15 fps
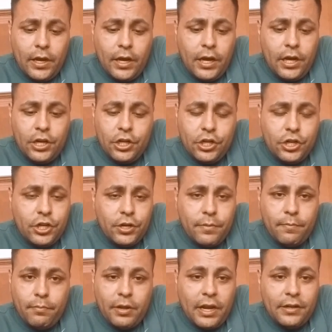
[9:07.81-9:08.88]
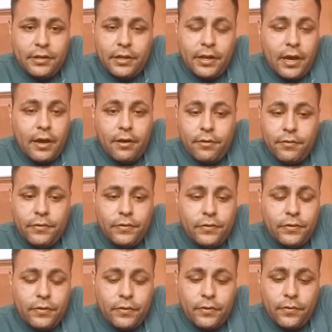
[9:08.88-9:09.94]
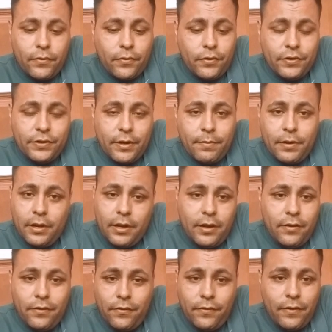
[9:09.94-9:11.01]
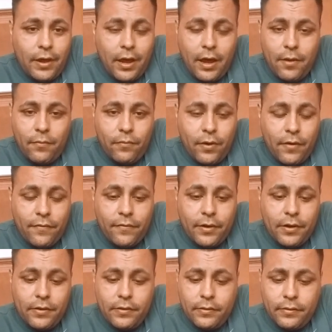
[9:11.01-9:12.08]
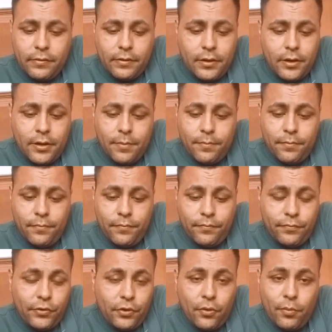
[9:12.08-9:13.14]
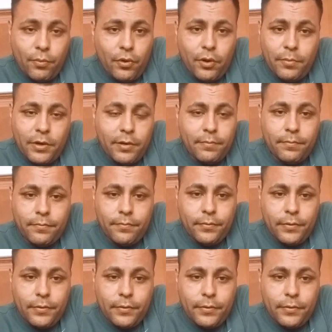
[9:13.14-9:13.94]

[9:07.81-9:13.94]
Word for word: hinge, plastic dowels, or something into that reference, um, you'll pull them up.